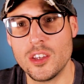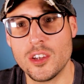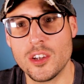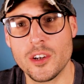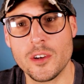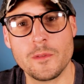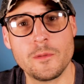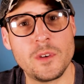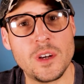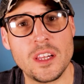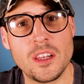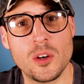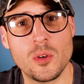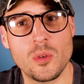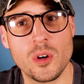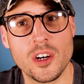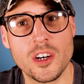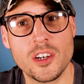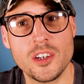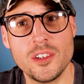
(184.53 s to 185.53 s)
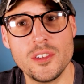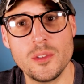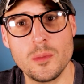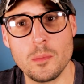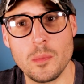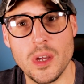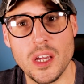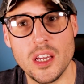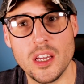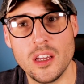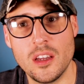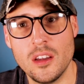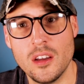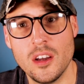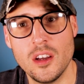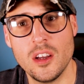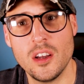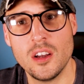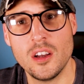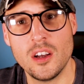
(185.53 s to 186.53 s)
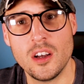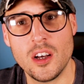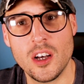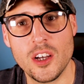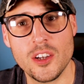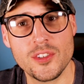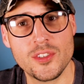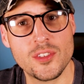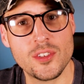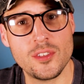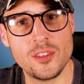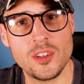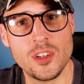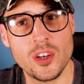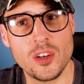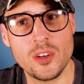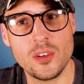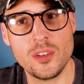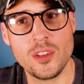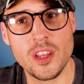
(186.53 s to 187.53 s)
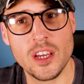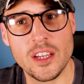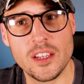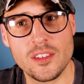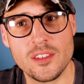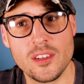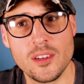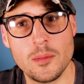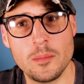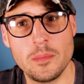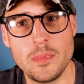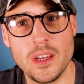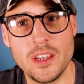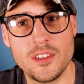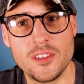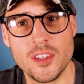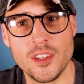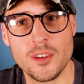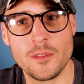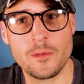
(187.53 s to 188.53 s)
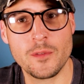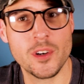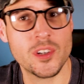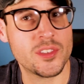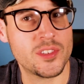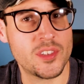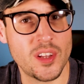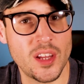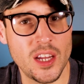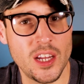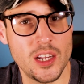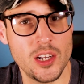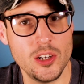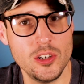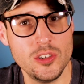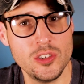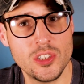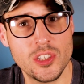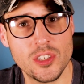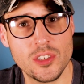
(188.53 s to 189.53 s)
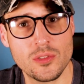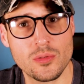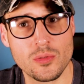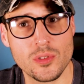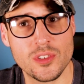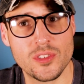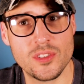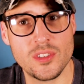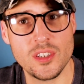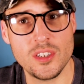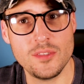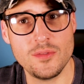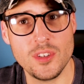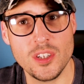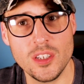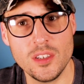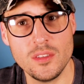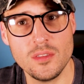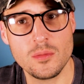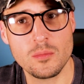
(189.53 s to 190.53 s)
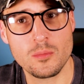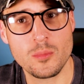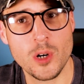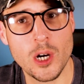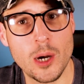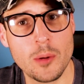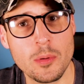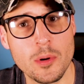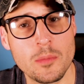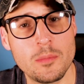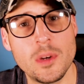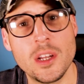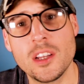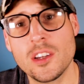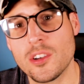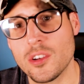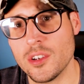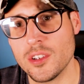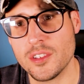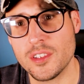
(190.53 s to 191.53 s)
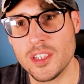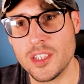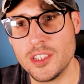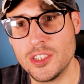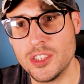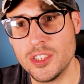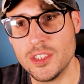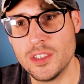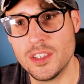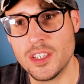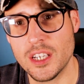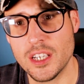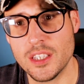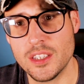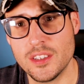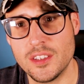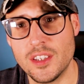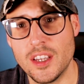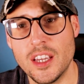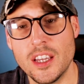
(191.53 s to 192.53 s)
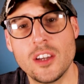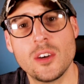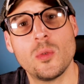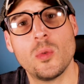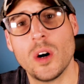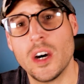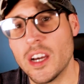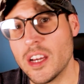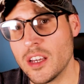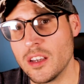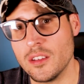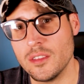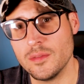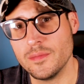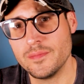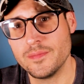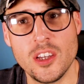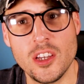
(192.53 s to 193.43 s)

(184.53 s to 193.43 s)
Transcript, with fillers: Your fellow workers may also know that some basic first aid, just receiving proper medical attention, can take a while.